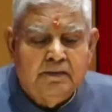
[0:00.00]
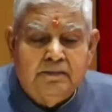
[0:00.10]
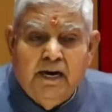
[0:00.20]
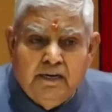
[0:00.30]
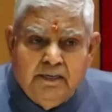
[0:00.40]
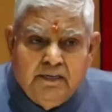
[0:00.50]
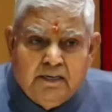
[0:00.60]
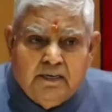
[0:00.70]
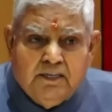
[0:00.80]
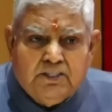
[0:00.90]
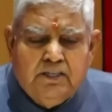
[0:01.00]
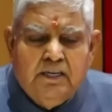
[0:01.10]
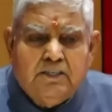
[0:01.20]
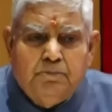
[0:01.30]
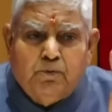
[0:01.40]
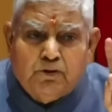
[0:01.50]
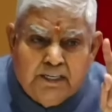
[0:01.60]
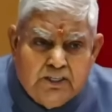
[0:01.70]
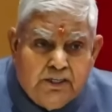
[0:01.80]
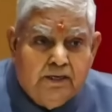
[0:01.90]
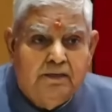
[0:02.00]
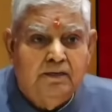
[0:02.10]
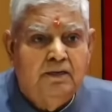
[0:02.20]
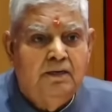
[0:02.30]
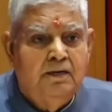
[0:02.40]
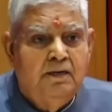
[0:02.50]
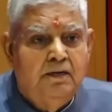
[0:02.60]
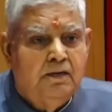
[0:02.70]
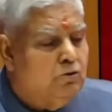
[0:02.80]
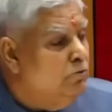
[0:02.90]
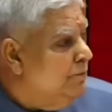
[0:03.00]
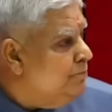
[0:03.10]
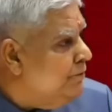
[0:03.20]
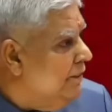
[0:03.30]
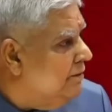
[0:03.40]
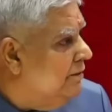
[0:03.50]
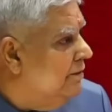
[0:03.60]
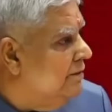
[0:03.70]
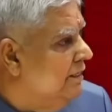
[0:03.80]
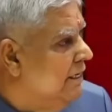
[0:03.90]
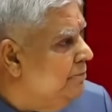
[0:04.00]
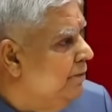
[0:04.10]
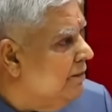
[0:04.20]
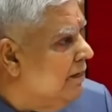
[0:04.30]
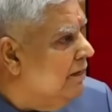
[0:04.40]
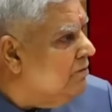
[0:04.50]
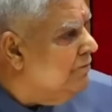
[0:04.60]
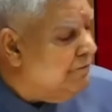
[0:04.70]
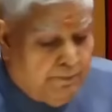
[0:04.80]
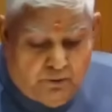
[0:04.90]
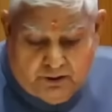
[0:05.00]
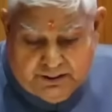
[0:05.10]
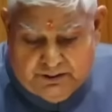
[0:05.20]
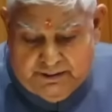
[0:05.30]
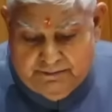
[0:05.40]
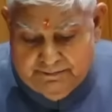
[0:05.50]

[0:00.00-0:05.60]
That incursion has the potential to upset the apple cart of democracy.